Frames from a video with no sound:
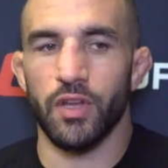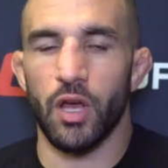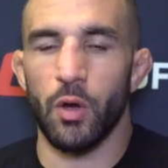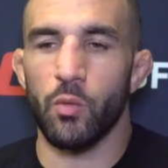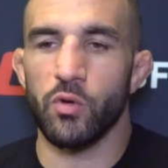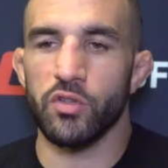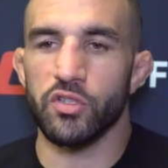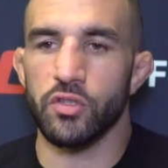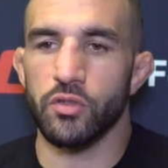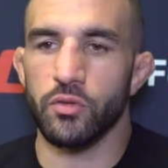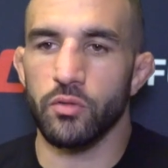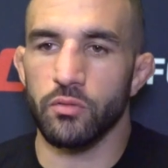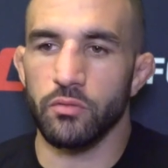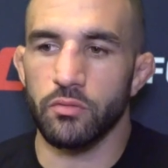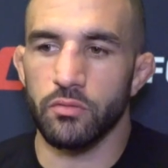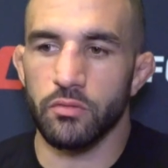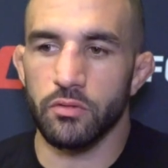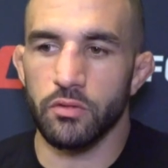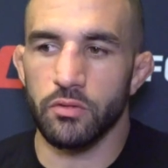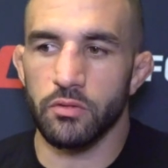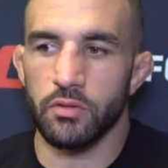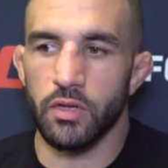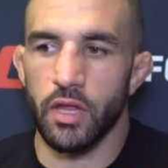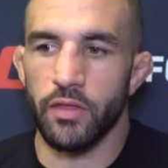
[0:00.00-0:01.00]
I wasn't.
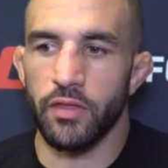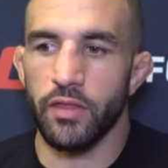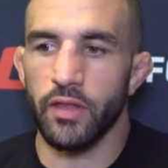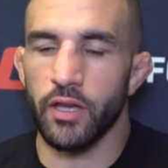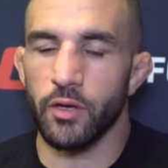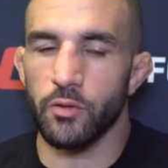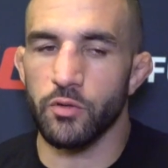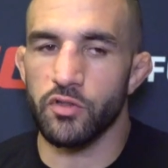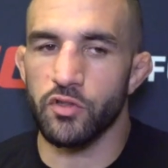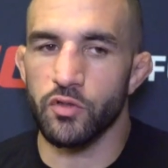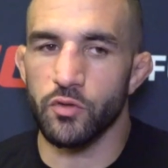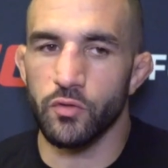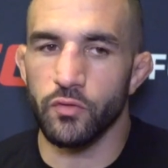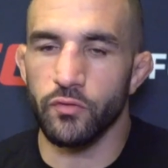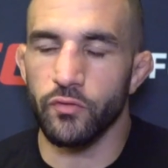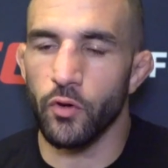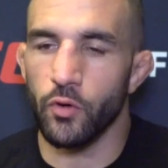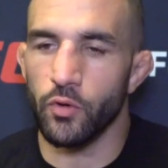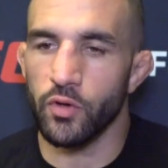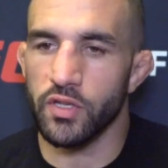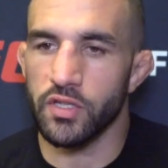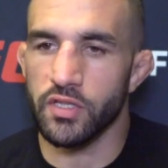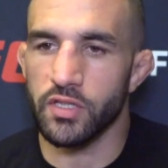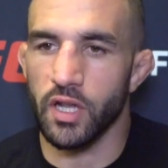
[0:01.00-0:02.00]
I think I was too
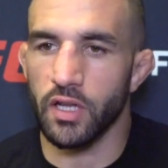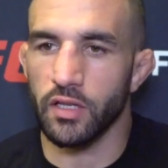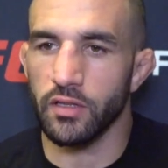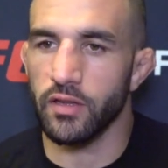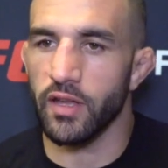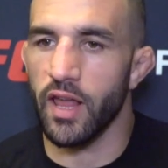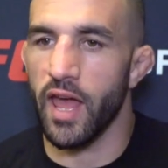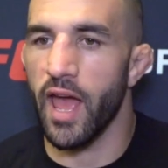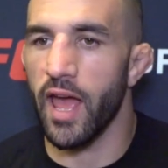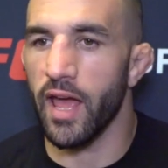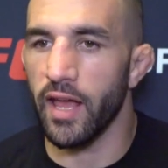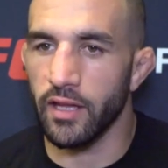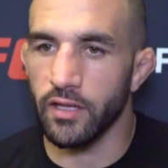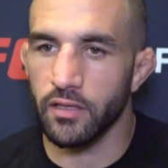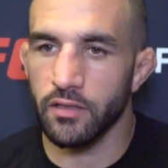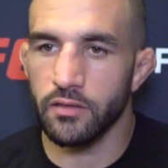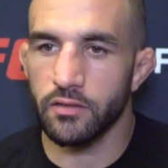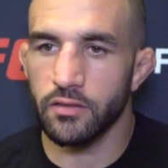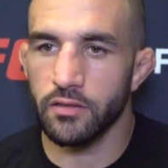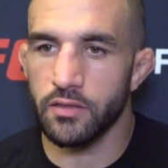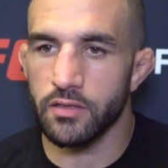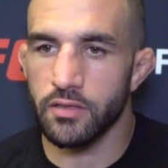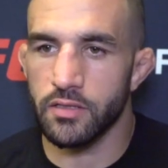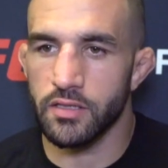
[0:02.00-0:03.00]
focused on that
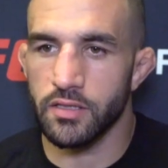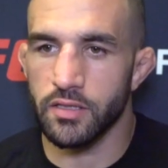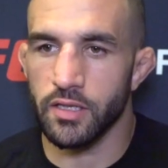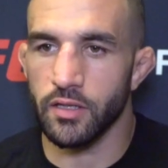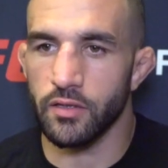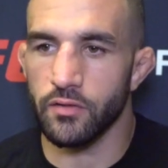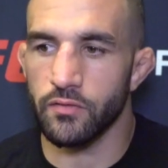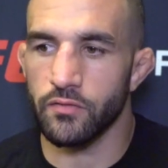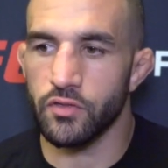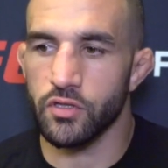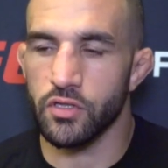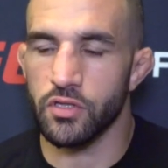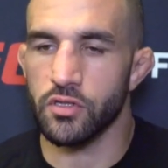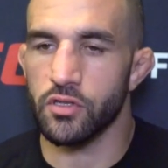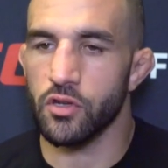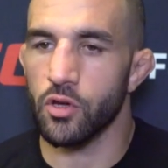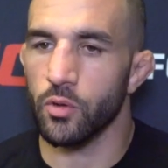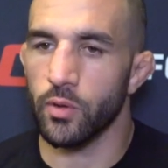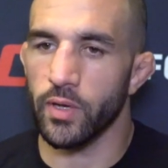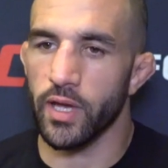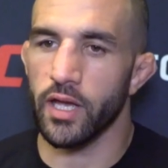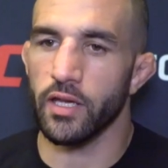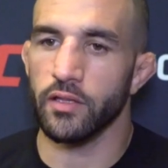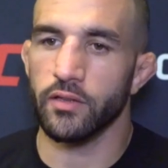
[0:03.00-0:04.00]
instead of just
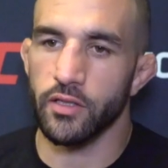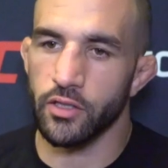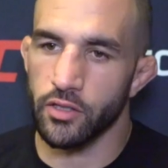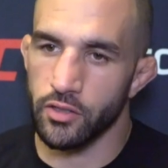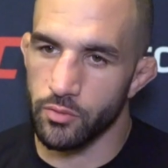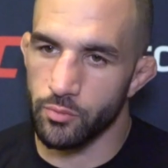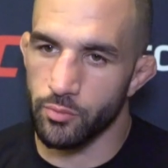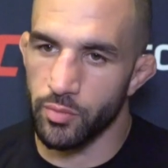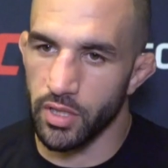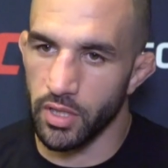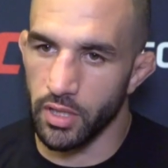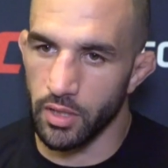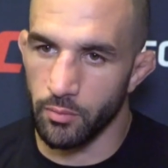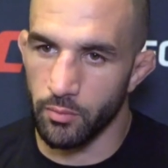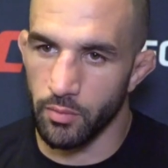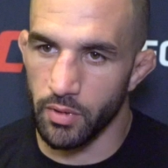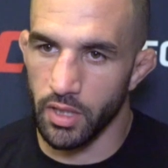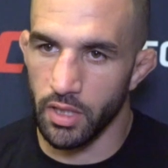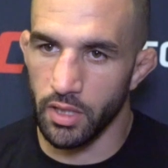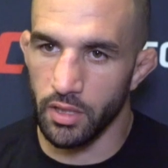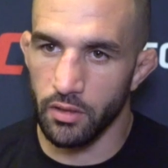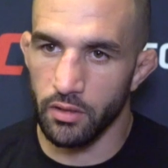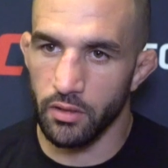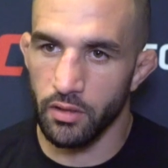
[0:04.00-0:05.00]
going out there and being
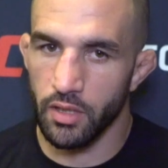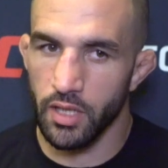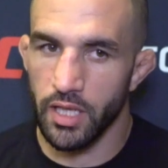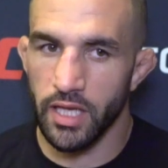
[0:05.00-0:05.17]
me.